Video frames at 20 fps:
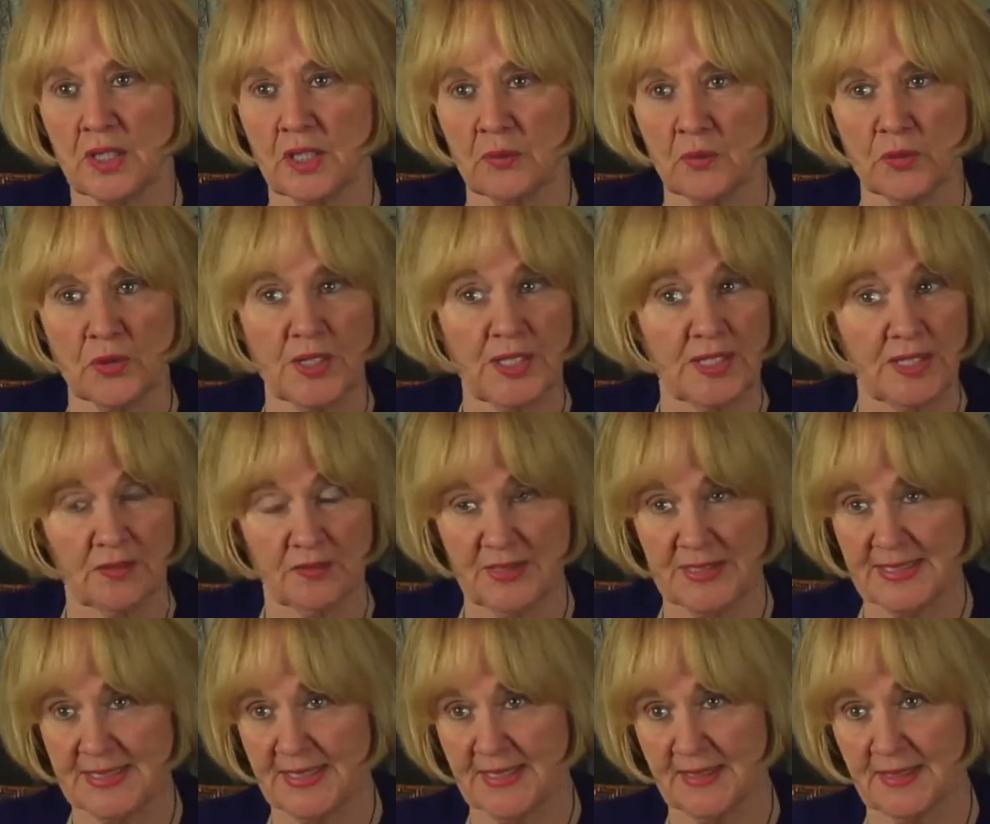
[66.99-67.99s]
are working every
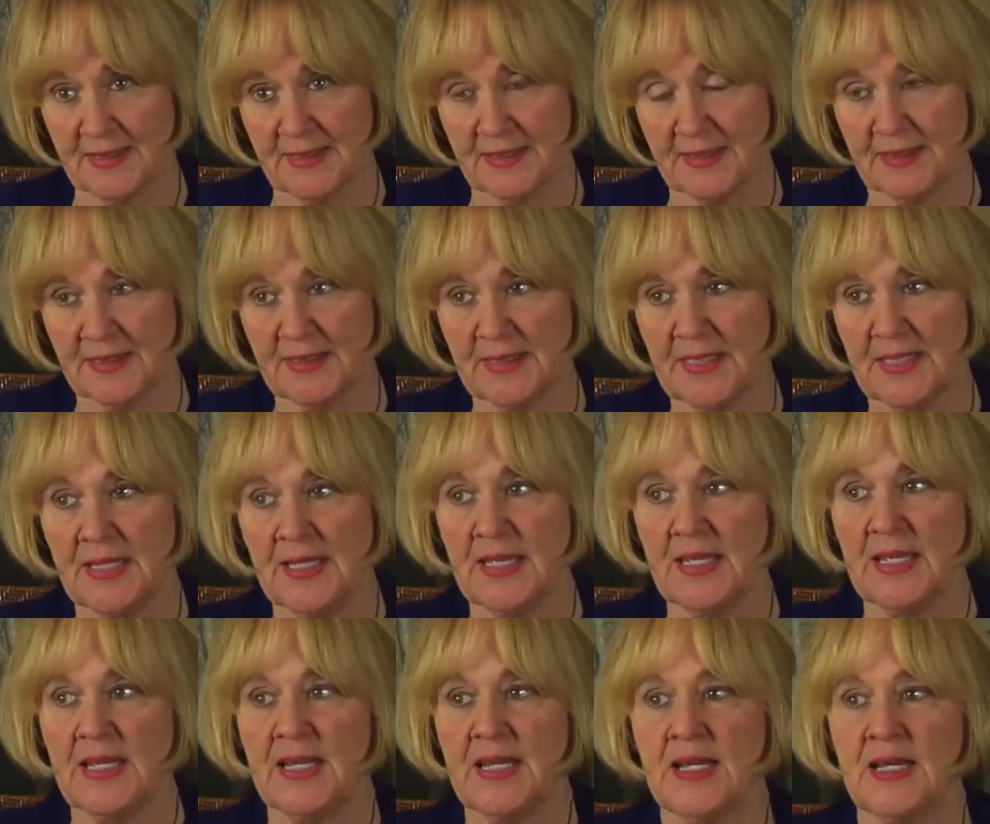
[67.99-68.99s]
day.
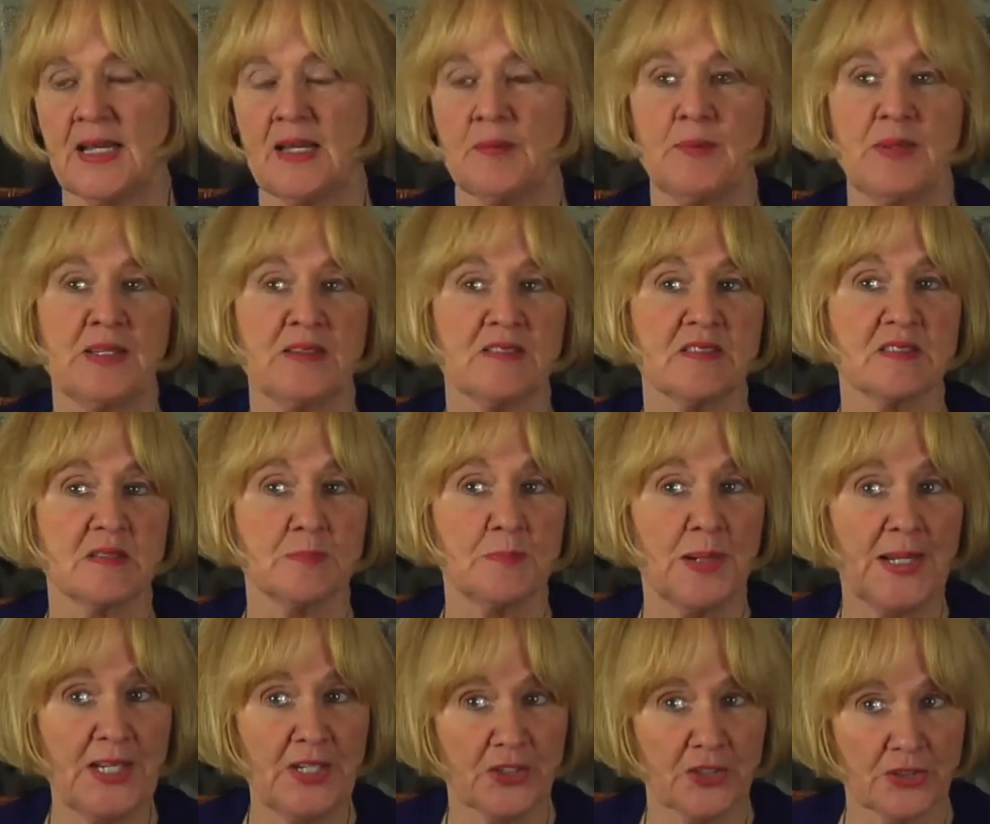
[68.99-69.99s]
I've been
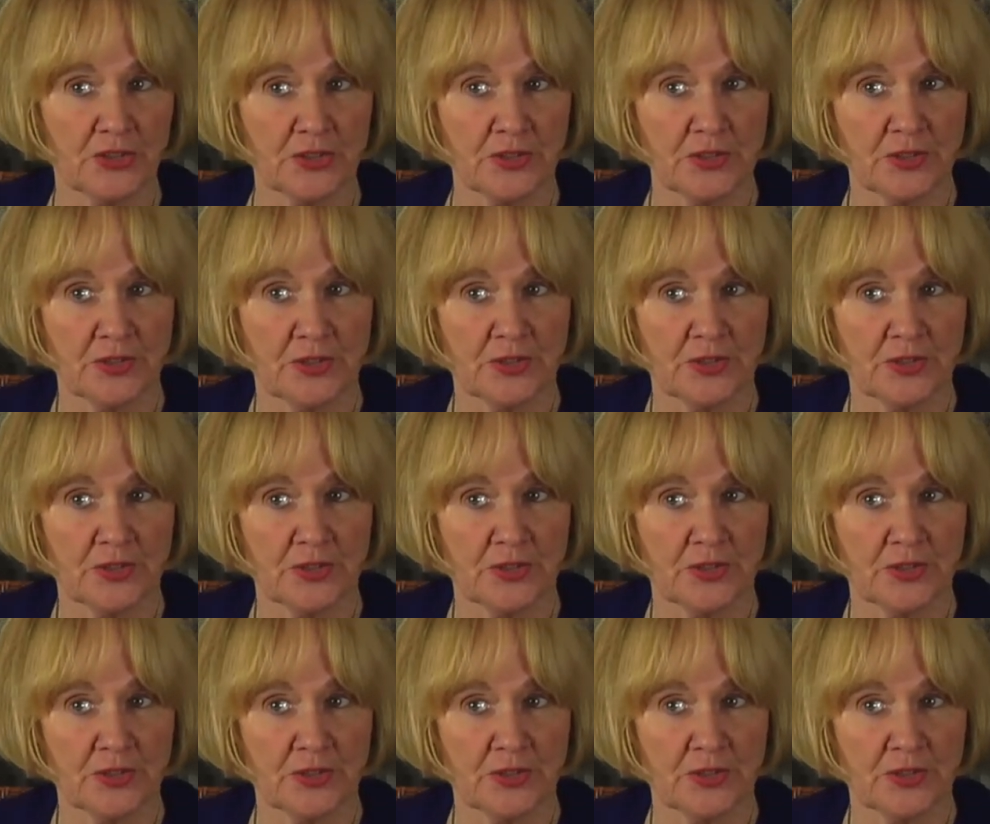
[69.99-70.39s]
inspired